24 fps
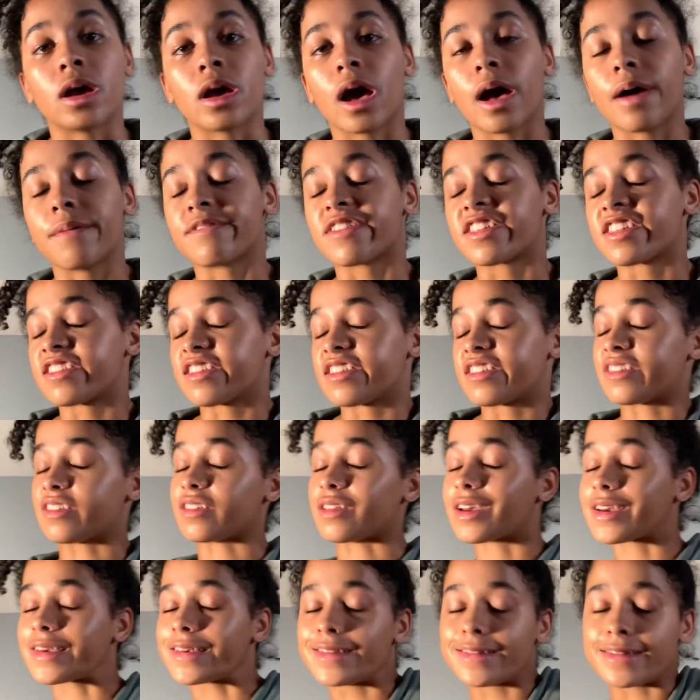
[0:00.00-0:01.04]
I'm
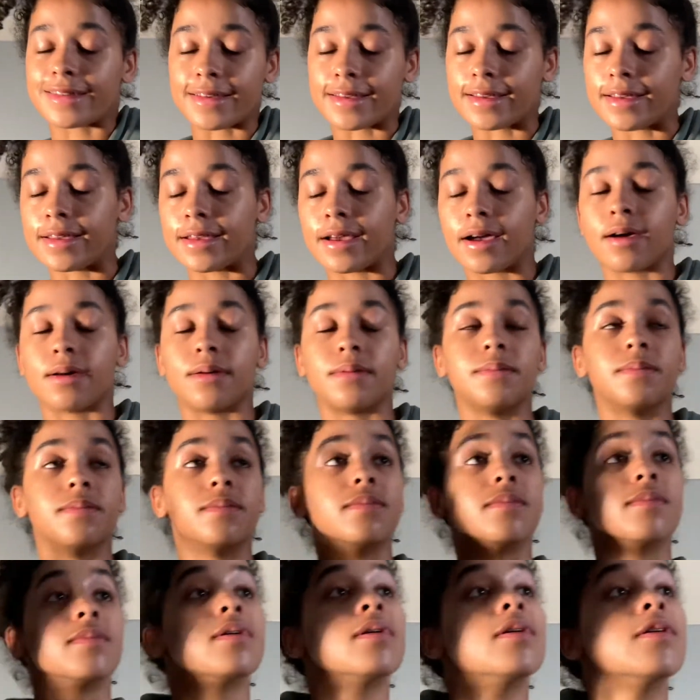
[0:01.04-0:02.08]
sexy,
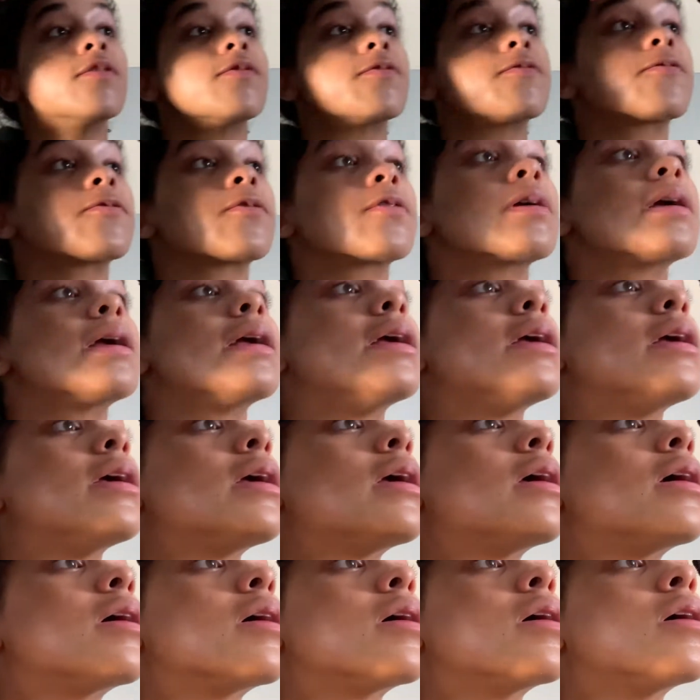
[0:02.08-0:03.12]
I'm
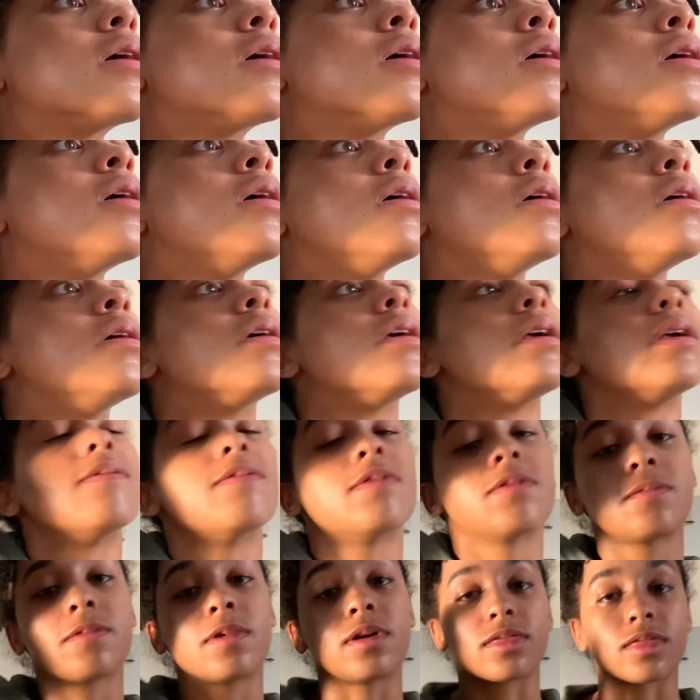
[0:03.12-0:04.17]
free.
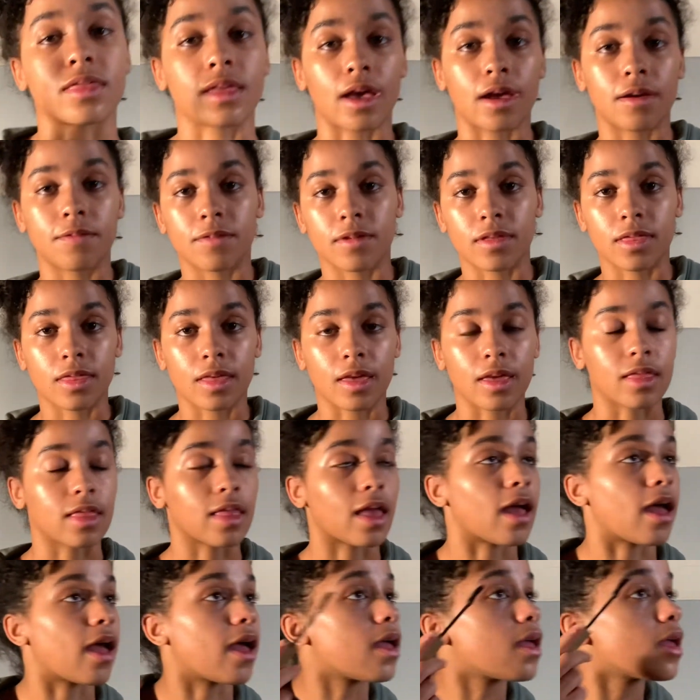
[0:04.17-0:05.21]
Even with everything
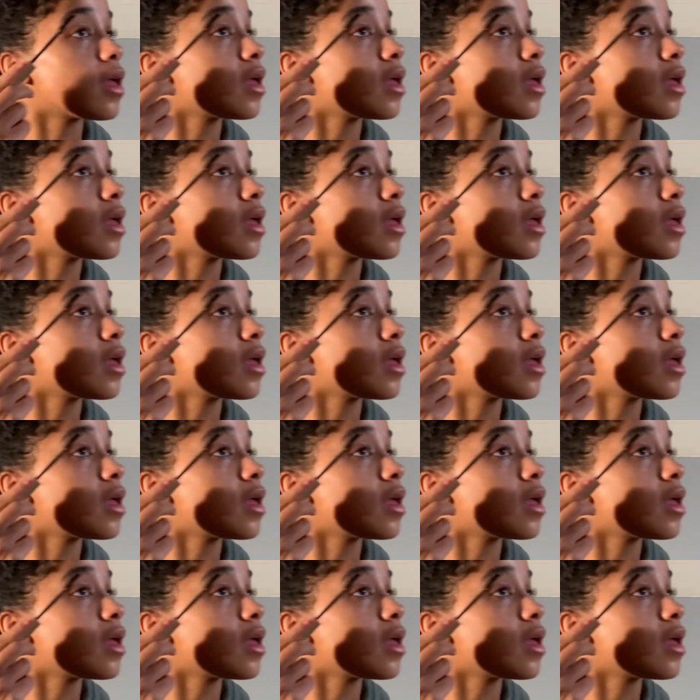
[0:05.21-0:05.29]
that